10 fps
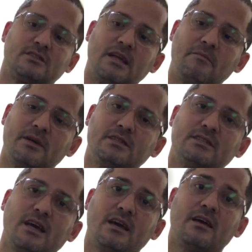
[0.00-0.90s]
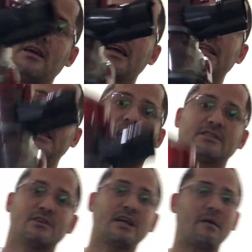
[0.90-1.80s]
That means the
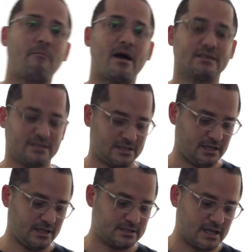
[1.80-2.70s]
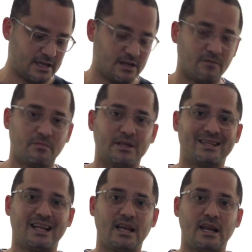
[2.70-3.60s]
Dyson capacity is a little
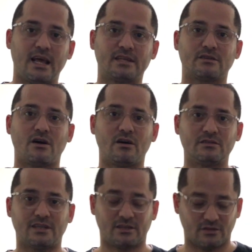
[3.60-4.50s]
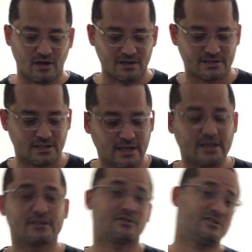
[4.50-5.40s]
bit less on the dust.
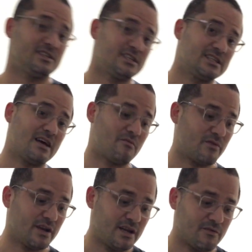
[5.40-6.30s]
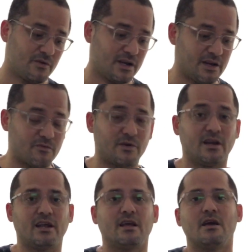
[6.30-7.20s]
So this is a
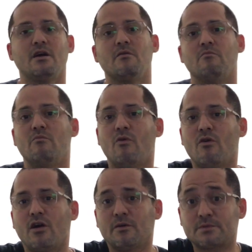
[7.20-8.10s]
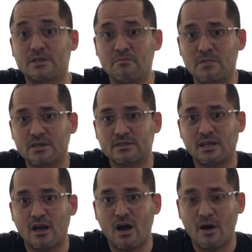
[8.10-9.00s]
really more
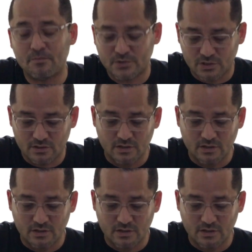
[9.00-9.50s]
optimistic option.